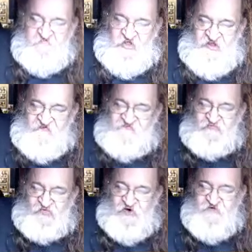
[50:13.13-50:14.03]
plant's
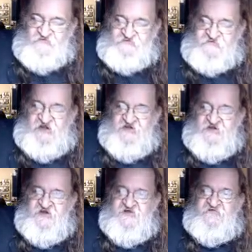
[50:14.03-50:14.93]
roots
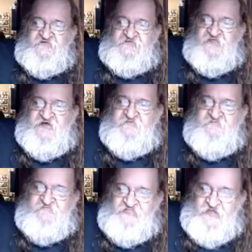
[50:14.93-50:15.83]
can use
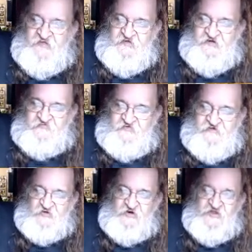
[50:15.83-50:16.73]
them. It
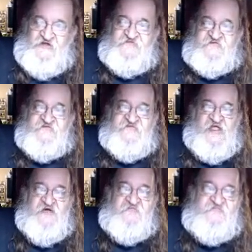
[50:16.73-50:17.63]
re-releases
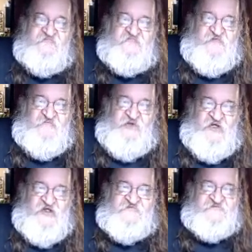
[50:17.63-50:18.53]
them for the
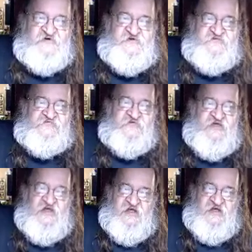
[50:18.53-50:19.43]
plant's roots.
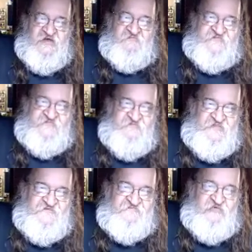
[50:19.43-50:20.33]
But some
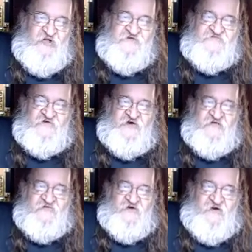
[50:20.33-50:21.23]
of these plants
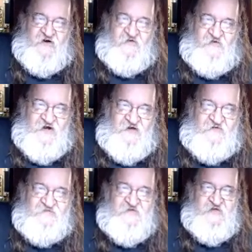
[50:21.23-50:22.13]
are